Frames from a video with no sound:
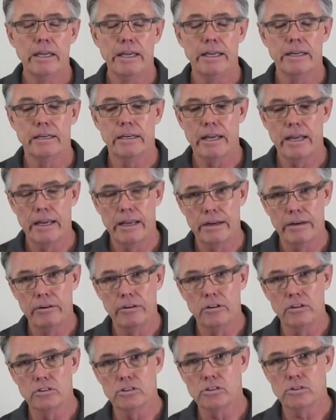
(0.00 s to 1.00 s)
it
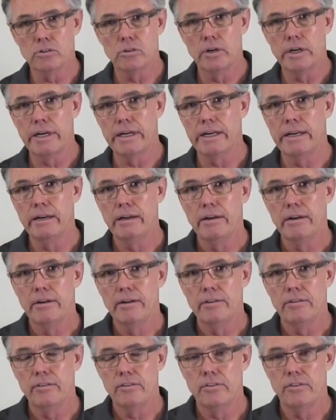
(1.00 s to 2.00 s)
can destroy
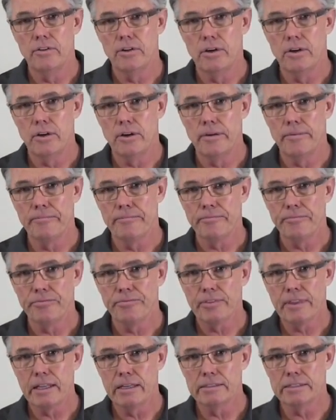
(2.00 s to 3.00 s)

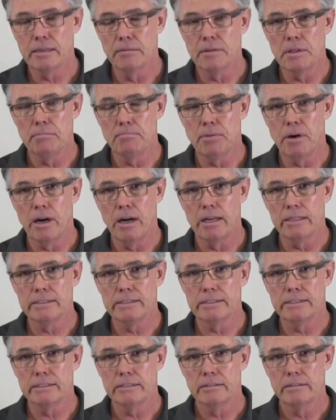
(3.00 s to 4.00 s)
some of the
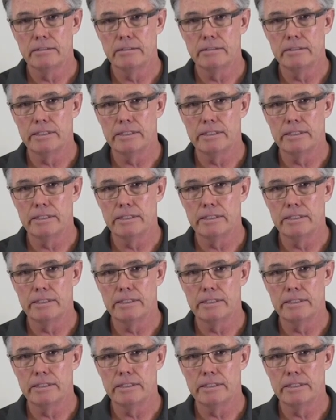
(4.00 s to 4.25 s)
parts